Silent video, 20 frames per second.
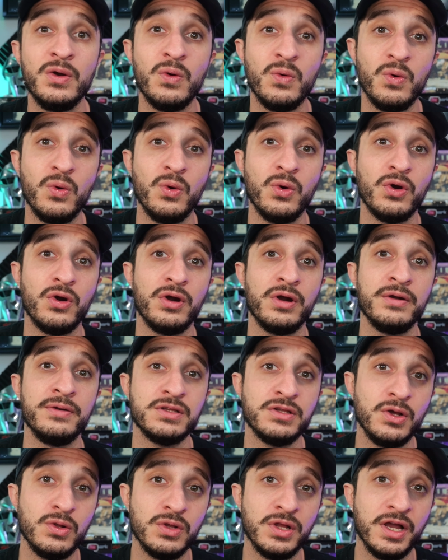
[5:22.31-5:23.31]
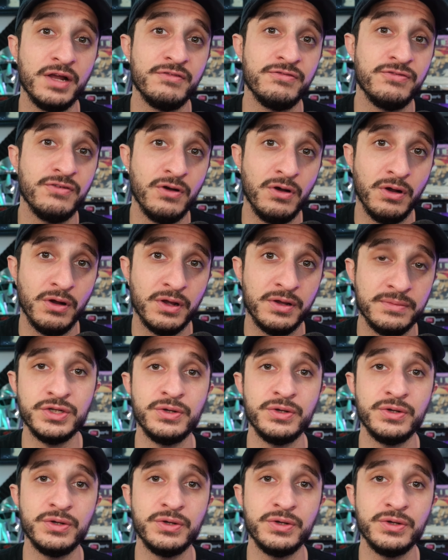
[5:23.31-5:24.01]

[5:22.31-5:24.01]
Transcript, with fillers: or a low lying fog.